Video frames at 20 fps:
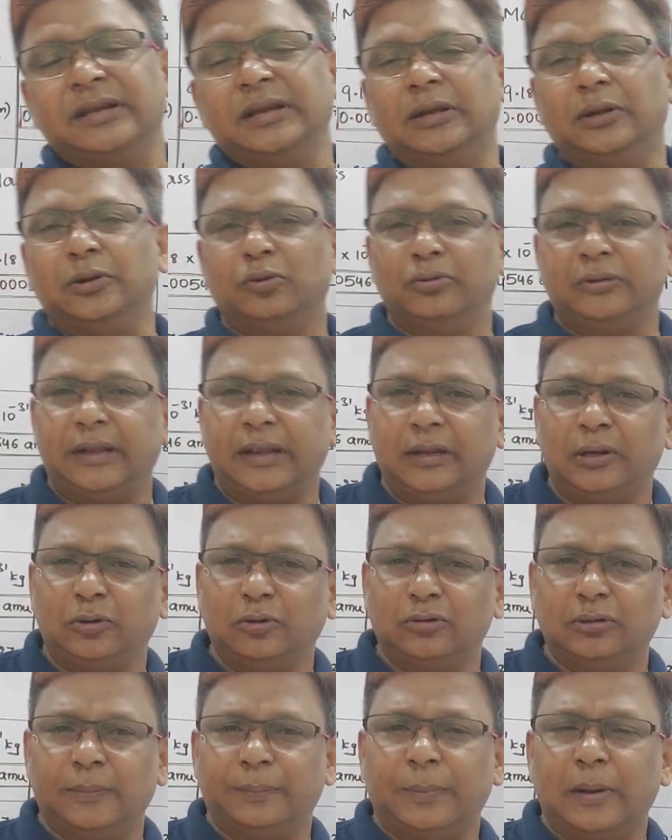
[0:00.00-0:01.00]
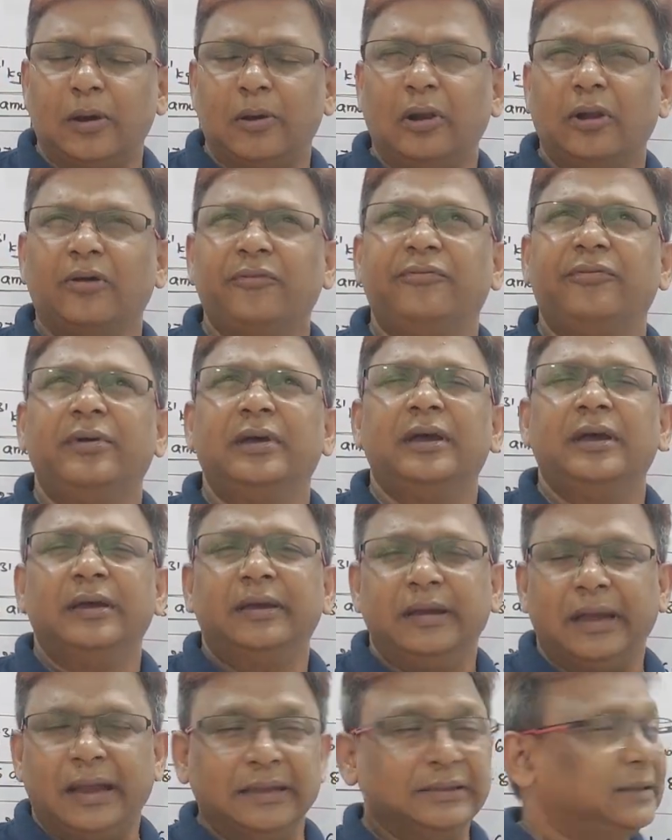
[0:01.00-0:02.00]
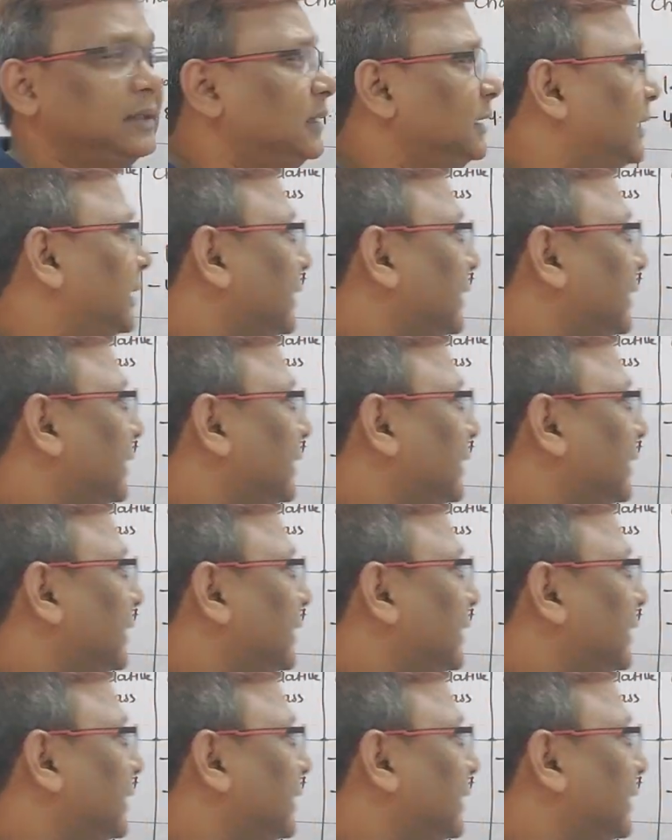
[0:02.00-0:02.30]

into 10 to the power of, I think